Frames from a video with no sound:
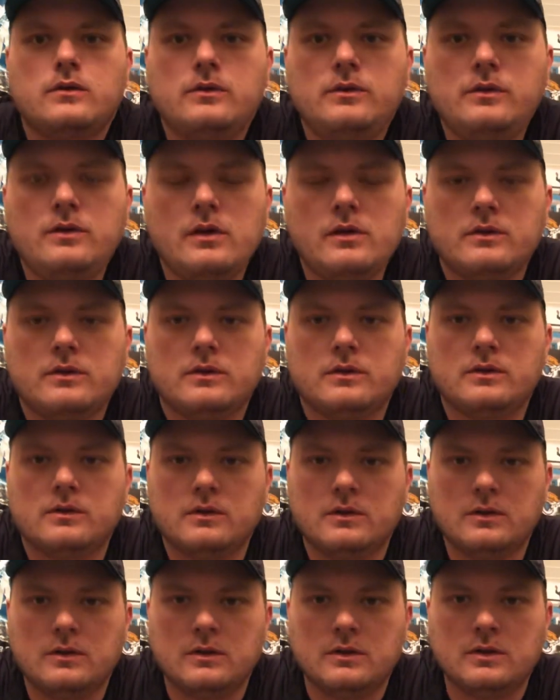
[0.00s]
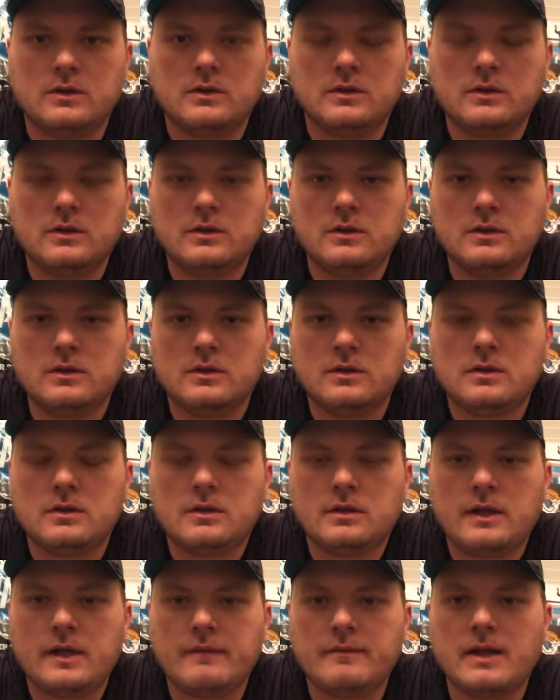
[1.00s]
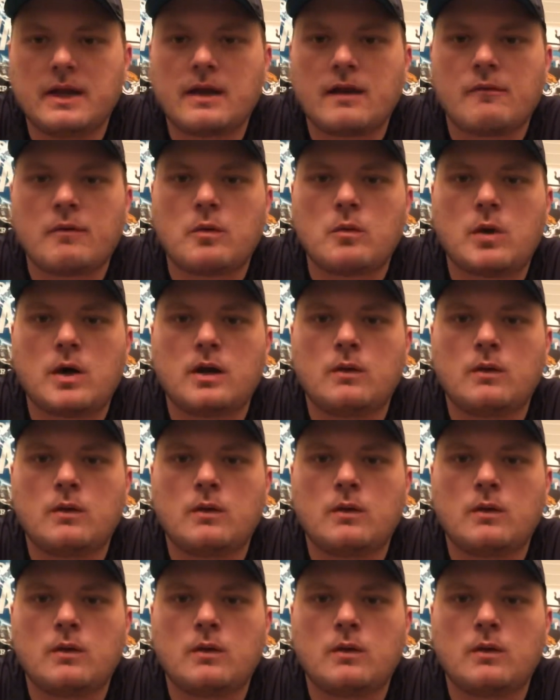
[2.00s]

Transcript: Good evening, everyone,